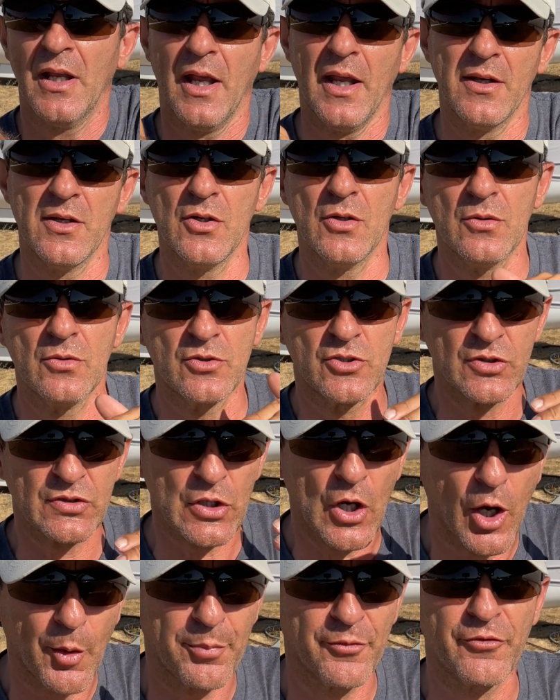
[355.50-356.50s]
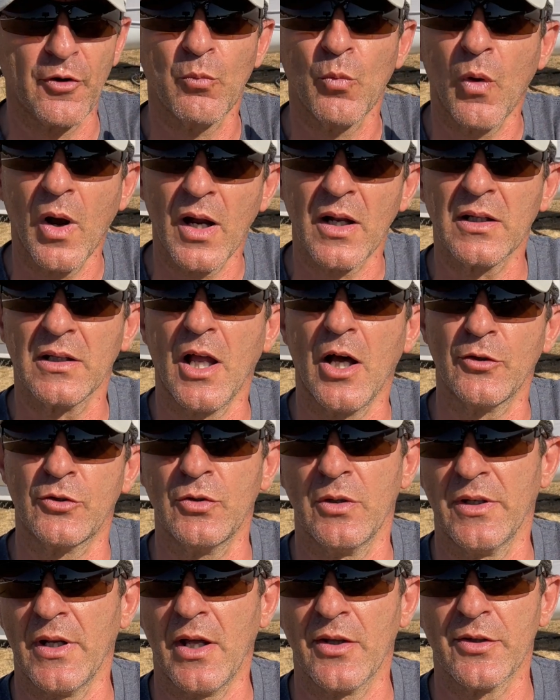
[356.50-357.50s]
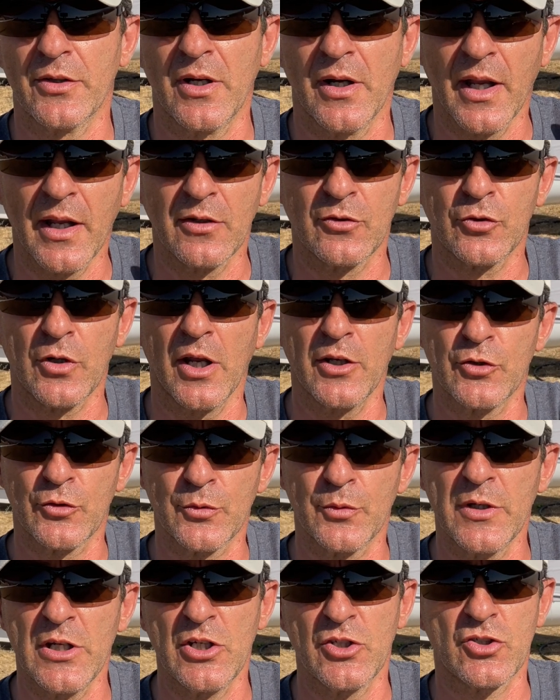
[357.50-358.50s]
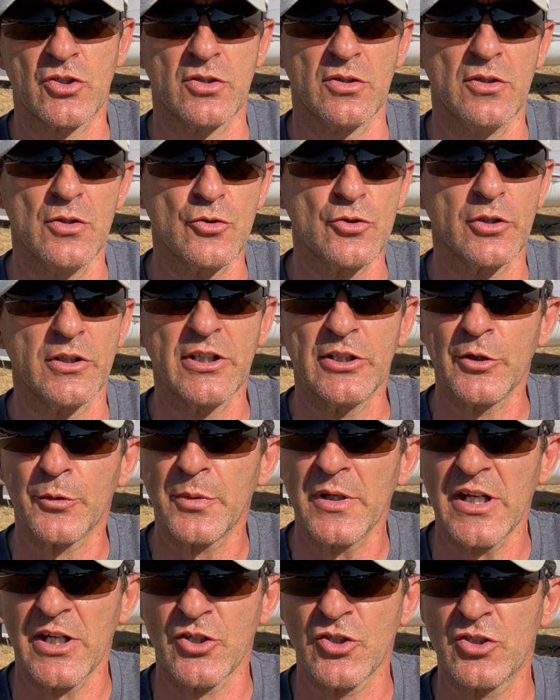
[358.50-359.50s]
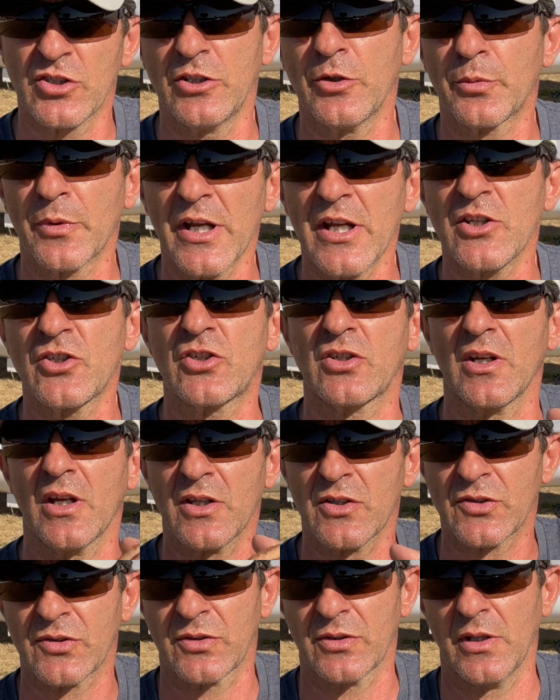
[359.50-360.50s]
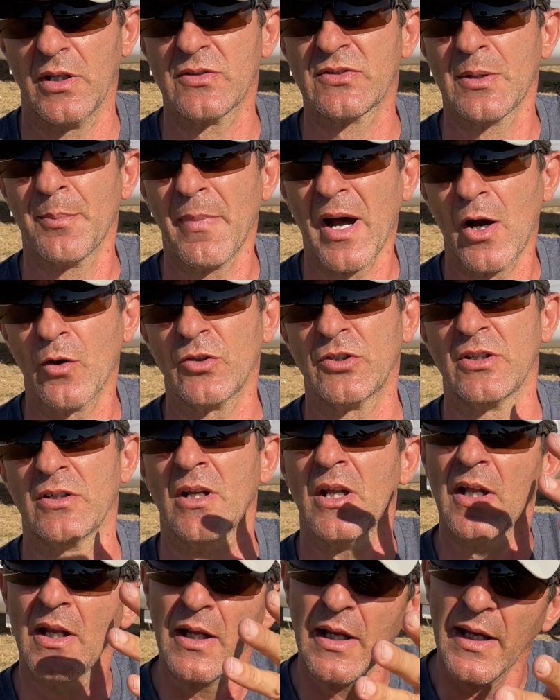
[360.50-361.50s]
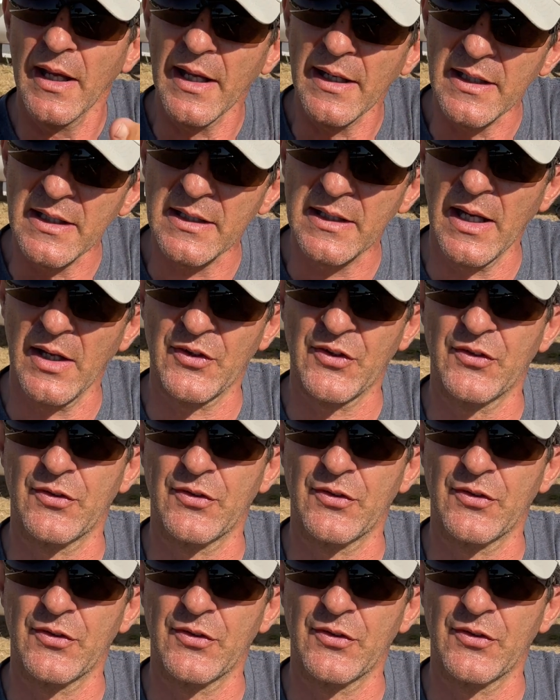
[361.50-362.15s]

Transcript: and you just hop from one cloud to another and try to reach usually the ridge. The ridge is the mountain, and it gets